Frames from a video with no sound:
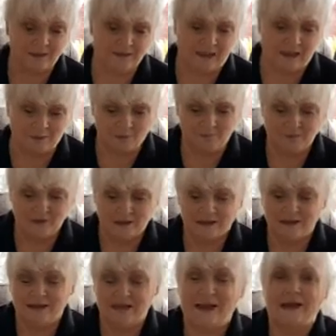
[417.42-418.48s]
Now,
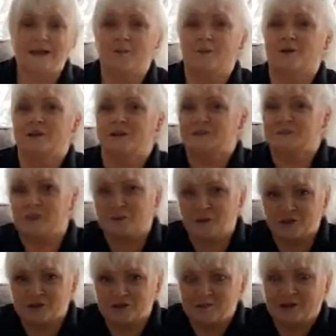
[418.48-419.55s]
anybody that's been
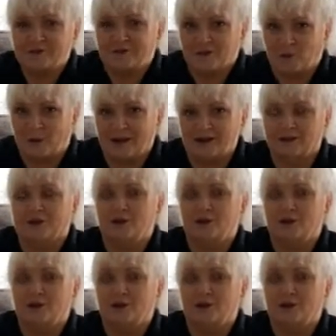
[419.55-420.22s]
watching me for a while